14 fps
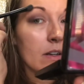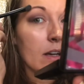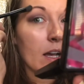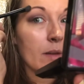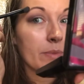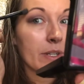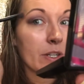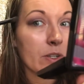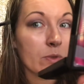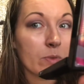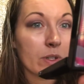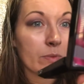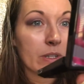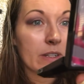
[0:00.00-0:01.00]
up here
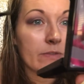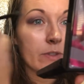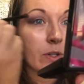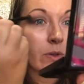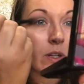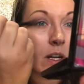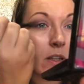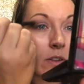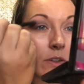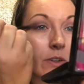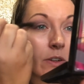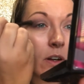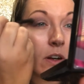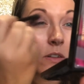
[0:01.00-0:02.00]
where we have no color at
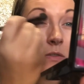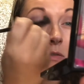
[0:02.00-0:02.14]
all.